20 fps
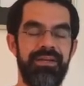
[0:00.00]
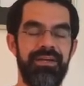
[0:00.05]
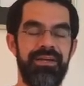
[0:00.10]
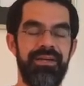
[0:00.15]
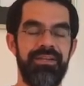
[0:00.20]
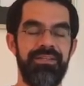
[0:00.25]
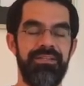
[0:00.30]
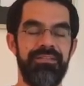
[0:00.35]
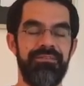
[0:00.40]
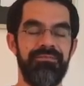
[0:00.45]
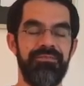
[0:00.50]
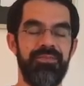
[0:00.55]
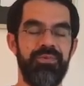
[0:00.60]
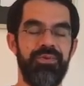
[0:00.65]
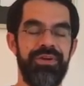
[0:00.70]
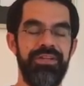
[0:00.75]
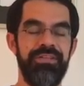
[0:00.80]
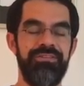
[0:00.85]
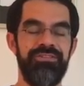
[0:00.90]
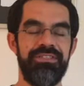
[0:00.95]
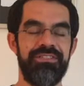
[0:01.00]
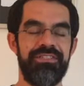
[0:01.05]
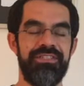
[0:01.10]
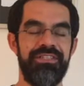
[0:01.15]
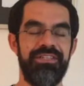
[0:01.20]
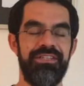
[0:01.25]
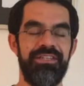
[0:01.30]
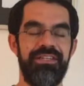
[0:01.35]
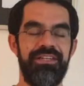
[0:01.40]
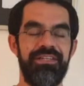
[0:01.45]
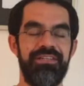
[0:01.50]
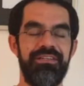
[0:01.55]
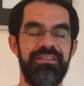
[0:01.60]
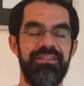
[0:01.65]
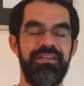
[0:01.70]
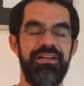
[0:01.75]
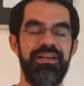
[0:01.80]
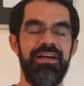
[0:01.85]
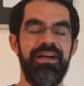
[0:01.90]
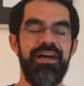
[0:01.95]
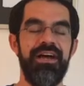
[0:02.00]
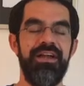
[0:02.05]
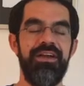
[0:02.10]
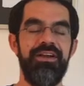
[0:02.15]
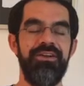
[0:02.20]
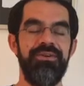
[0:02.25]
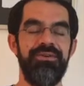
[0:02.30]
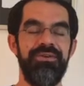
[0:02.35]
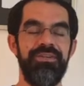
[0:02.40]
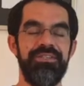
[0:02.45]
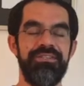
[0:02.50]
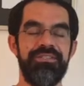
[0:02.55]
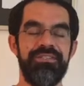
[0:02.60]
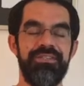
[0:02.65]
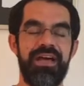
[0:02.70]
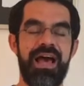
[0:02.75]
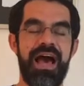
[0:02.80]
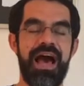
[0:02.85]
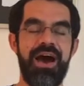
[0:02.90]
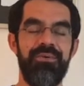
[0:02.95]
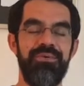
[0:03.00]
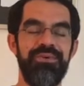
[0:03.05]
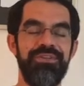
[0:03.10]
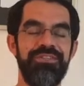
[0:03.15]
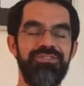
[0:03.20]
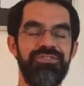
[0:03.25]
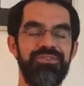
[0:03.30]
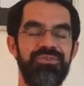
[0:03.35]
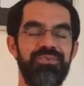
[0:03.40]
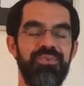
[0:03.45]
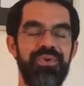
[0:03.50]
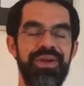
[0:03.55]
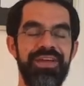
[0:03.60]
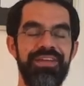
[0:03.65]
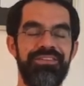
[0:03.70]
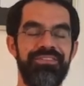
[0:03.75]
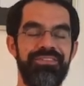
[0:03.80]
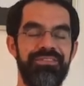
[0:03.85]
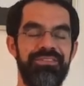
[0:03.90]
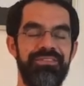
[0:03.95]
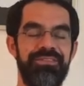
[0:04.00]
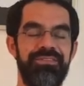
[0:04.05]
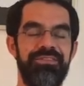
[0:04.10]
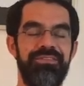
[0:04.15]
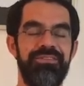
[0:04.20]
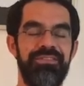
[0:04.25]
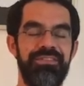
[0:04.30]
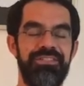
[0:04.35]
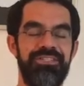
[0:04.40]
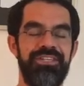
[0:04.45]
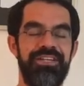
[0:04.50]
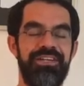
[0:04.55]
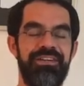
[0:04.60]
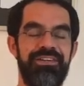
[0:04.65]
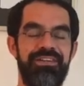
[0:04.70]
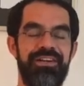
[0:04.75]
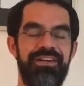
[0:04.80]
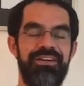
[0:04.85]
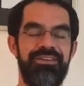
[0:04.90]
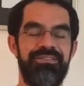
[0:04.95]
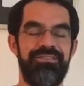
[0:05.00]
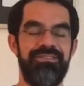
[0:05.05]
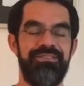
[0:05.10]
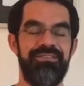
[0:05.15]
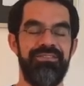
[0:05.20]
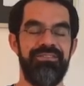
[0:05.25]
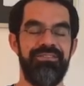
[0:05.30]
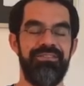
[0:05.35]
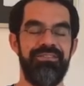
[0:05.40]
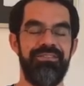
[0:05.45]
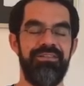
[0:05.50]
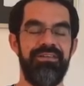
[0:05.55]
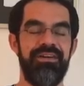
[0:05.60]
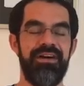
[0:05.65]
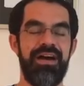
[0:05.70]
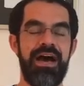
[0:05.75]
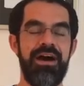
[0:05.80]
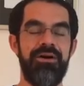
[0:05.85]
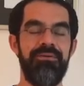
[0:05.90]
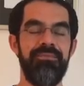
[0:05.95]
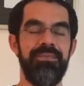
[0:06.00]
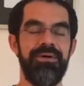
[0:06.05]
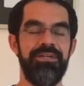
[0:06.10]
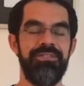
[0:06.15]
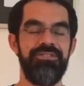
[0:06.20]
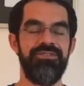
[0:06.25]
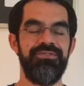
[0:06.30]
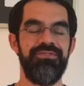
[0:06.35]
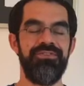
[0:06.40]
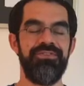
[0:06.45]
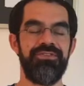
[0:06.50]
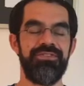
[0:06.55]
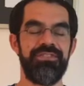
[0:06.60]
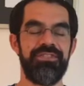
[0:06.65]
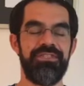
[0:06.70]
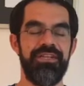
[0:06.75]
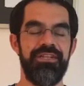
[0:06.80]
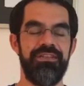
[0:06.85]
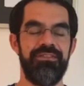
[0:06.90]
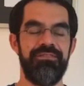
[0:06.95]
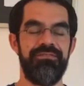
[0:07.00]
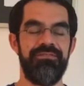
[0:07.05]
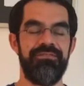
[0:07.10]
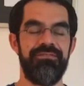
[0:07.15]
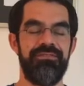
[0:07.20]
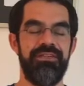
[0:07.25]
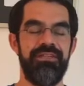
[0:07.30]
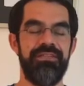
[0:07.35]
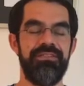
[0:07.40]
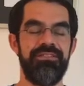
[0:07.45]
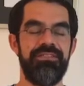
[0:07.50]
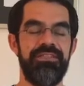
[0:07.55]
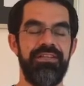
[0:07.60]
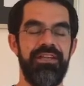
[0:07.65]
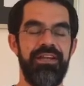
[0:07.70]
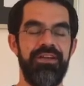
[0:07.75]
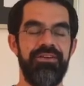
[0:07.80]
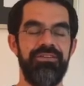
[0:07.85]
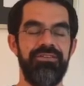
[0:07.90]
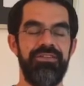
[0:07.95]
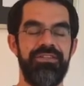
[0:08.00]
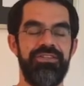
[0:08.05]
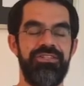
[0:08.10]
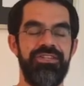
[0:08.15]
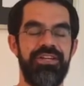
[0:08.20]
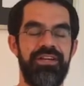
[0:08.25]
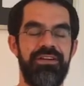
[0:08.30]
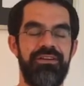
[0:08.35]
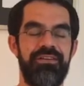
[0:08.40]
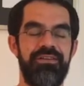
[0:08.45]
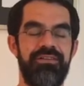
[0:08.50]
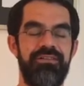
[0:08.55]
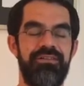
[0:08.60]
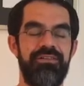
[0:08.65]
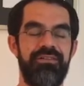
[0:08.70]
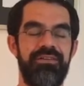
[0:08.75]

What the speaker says: And more interestingly, notice how is your weight on the chair now. How much of yourself is sitting on the chair?